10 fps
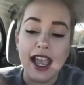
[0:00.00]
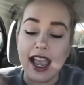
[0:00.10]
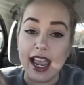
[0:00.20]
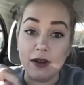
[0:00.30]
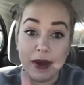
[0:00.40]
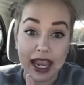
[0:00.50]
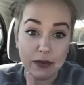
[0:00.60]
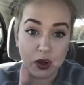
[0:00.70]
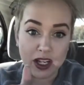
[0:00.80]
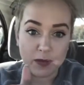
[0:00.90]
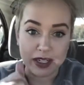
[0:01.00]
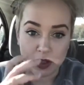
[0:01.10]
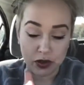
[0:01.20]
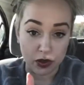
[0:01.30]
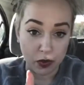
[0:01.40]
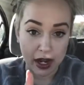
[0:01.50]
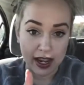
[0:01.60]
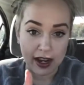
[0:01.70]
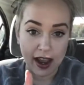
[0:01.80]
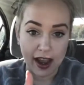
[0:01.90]
and paid prospecting, which is
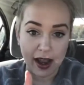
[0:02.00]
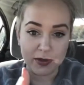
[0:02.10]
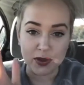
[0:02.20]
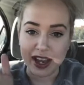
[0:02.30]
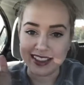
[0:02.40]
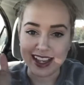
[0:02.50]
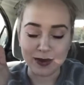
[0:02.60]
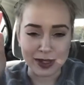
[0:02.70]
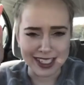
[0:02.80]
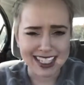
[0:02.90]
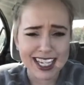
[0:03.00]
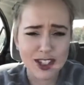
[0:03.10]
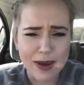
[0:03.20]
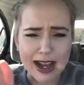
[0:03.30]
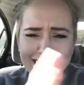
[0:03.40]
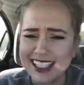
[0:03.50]
what you guys asked me to teach about